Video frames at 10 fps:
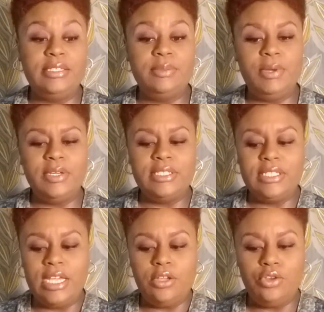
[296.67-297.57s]
Spirit is
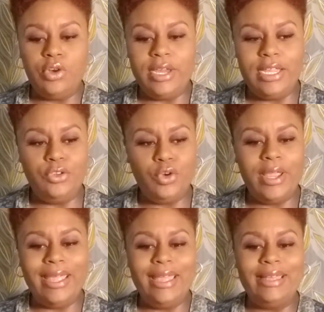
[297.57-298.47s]
saying you're in your
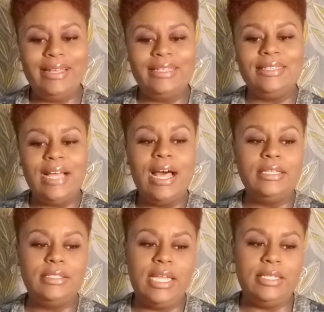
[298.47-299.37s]
head a lot
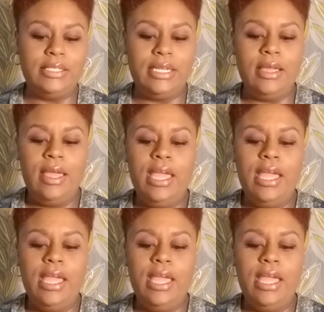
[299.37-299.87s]
lately